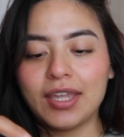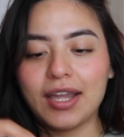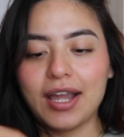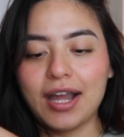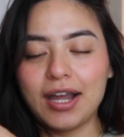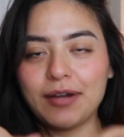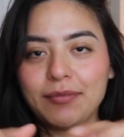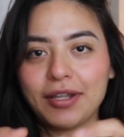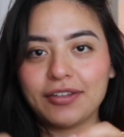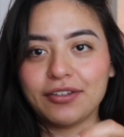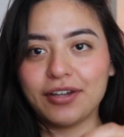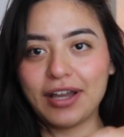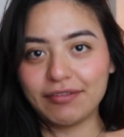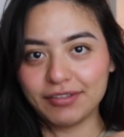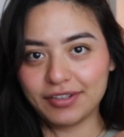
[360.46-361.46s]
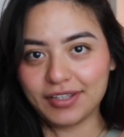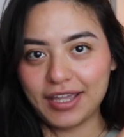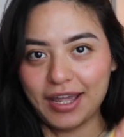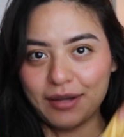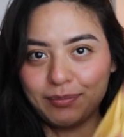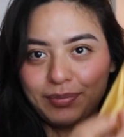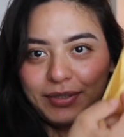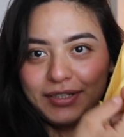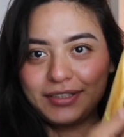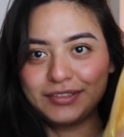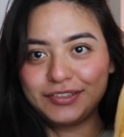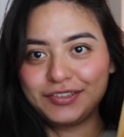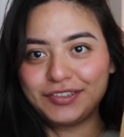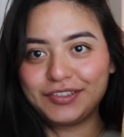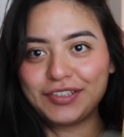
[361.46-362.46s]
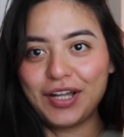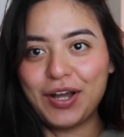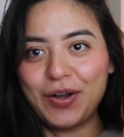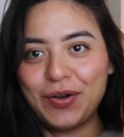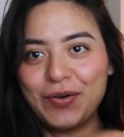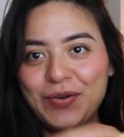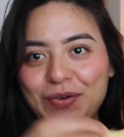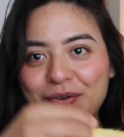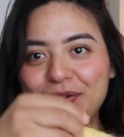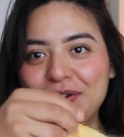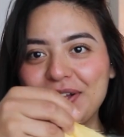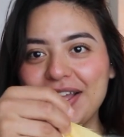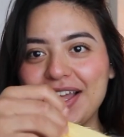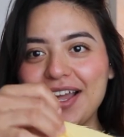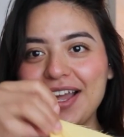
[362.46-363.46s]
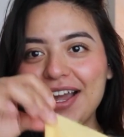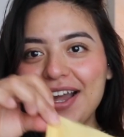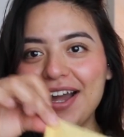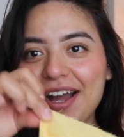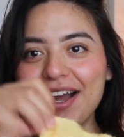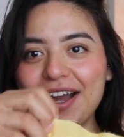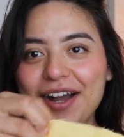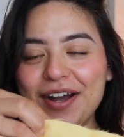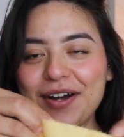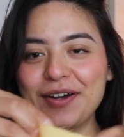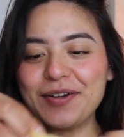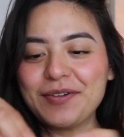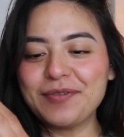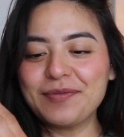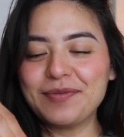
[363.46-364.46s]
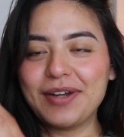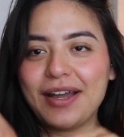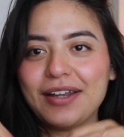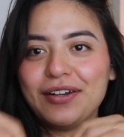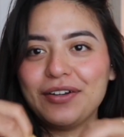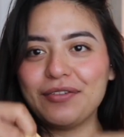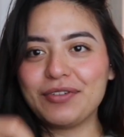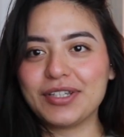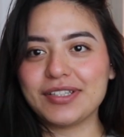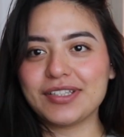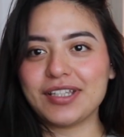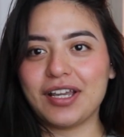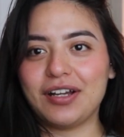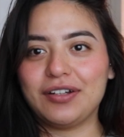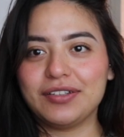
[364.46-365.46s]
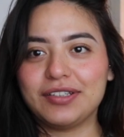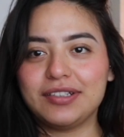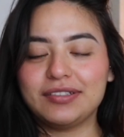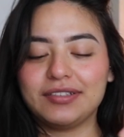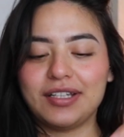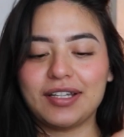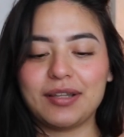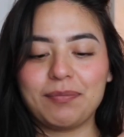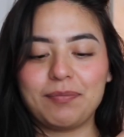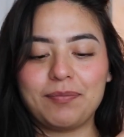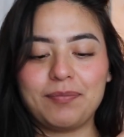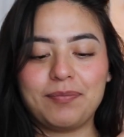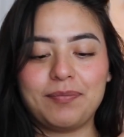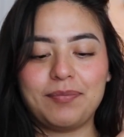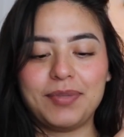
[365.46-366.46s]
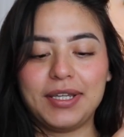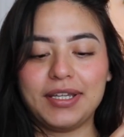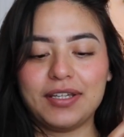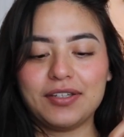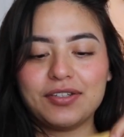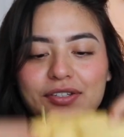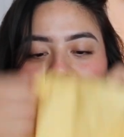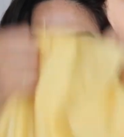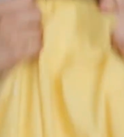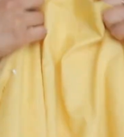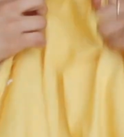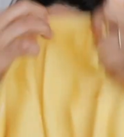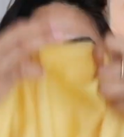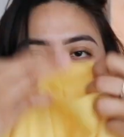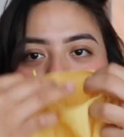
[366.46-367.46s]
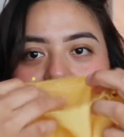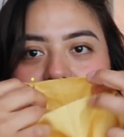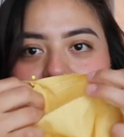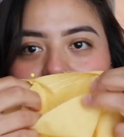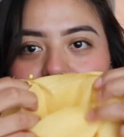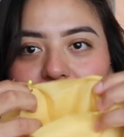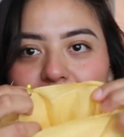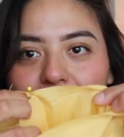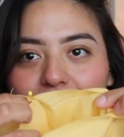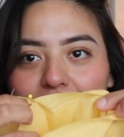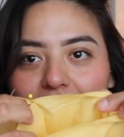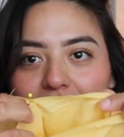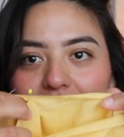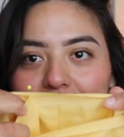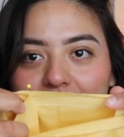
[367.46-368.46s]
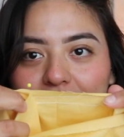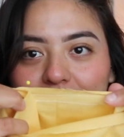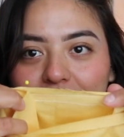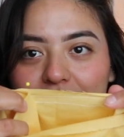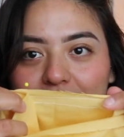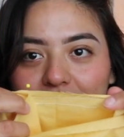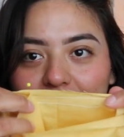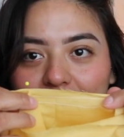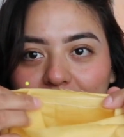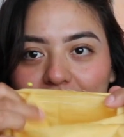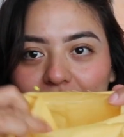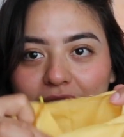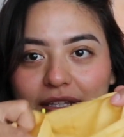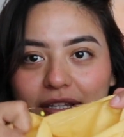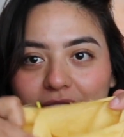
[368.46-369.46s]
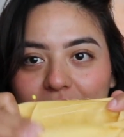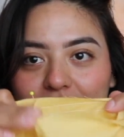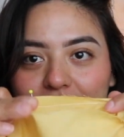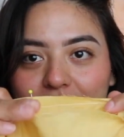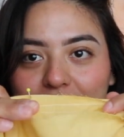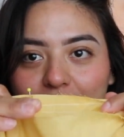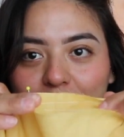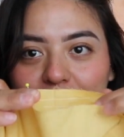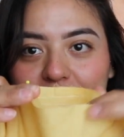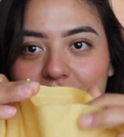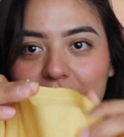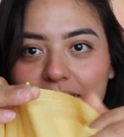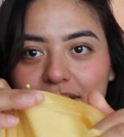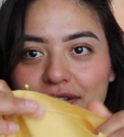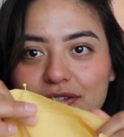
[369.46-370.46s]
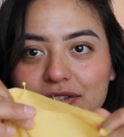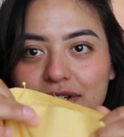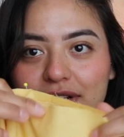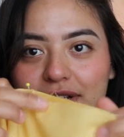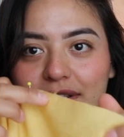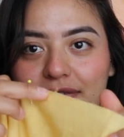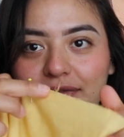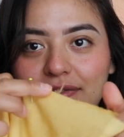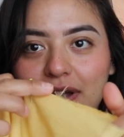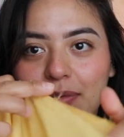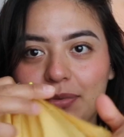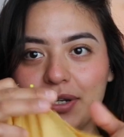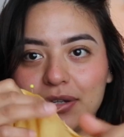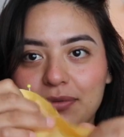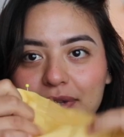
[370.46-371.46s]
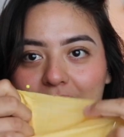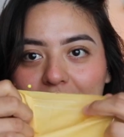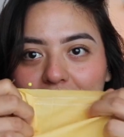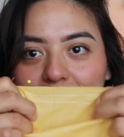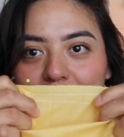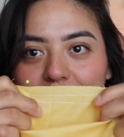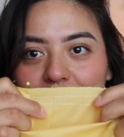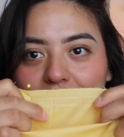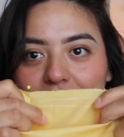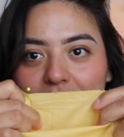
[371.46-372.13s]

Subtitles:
I still have this gap. So I don't know if you can tell, there's like a biggish gap in here. This is the layer, and then this is how much extra fabric we have.